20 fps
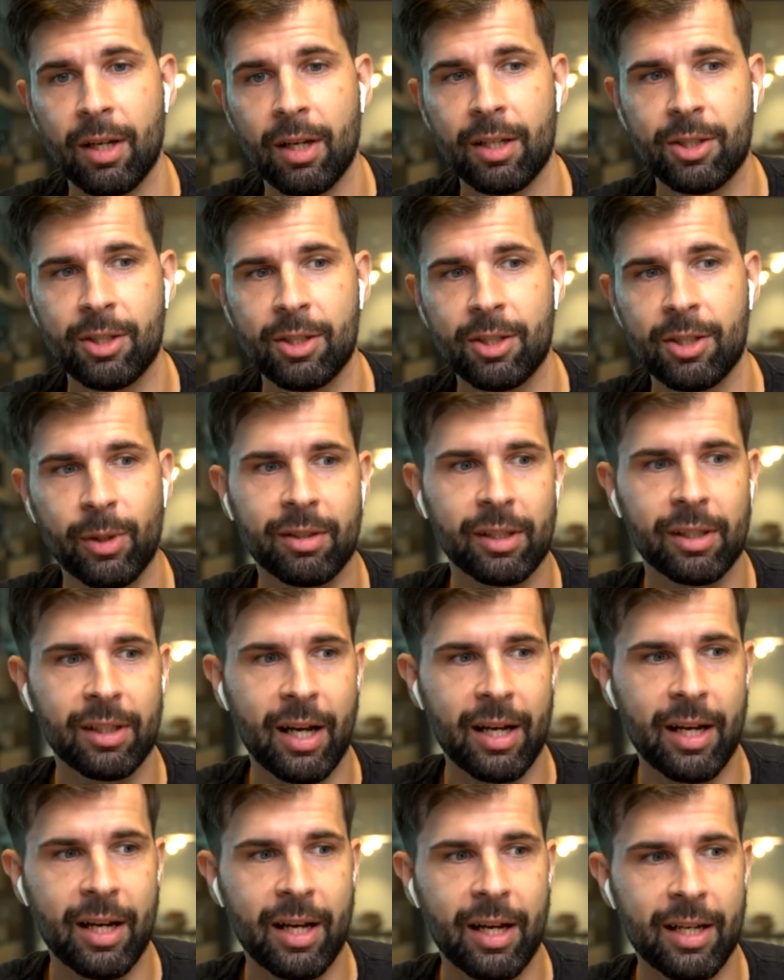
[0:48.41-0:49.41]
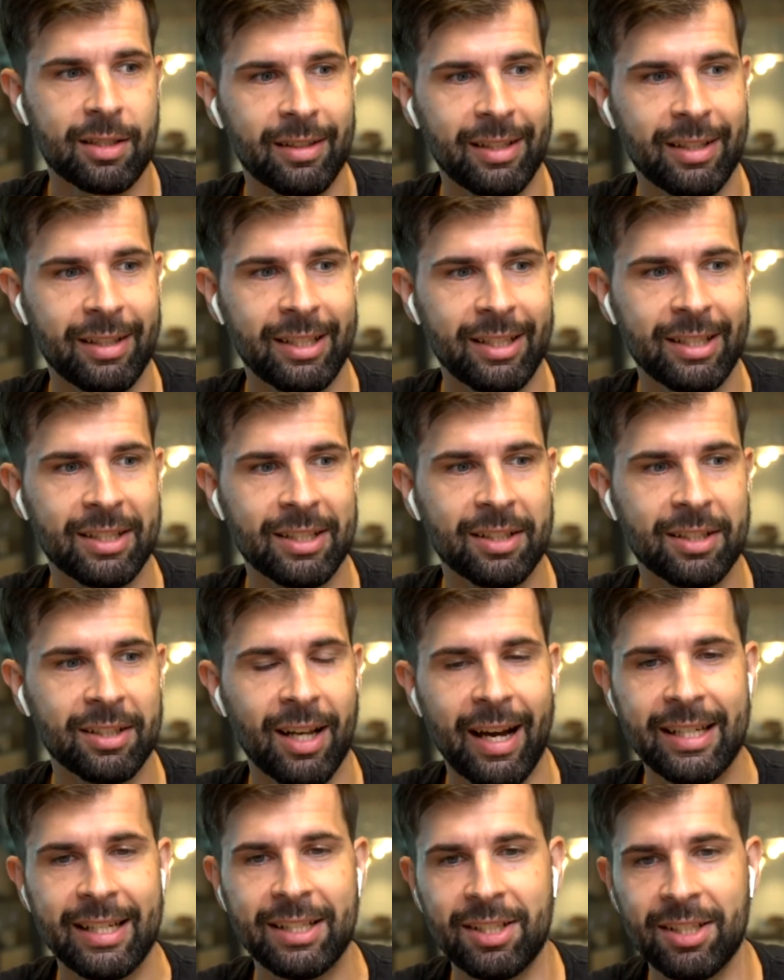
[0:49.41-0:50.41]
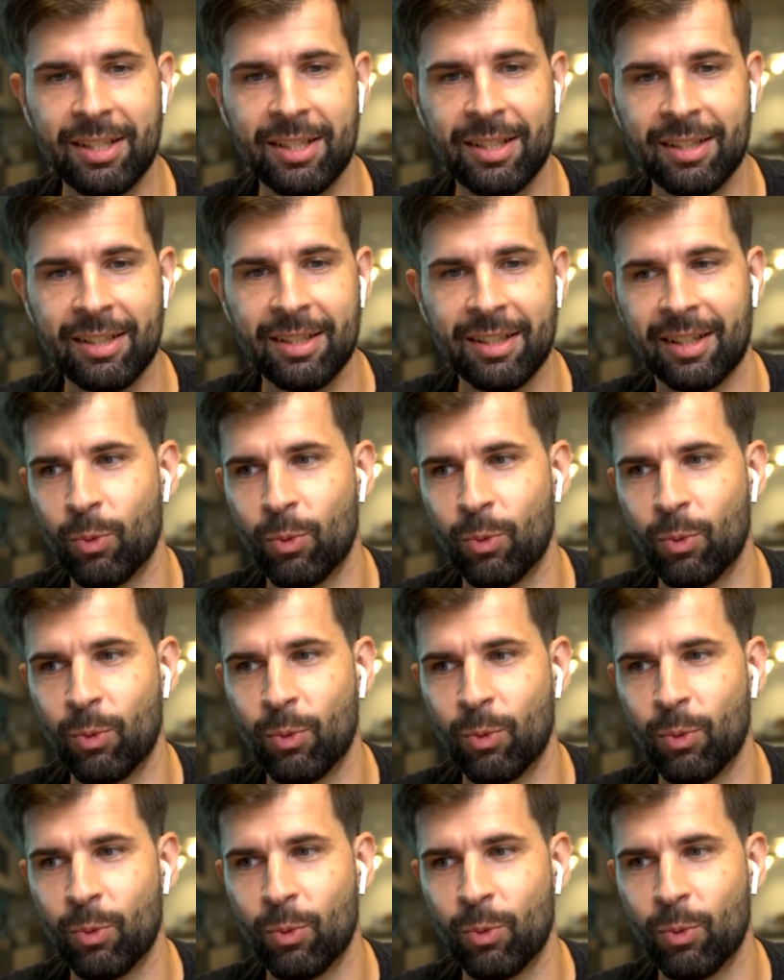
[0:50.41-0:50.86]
So I realized in IT,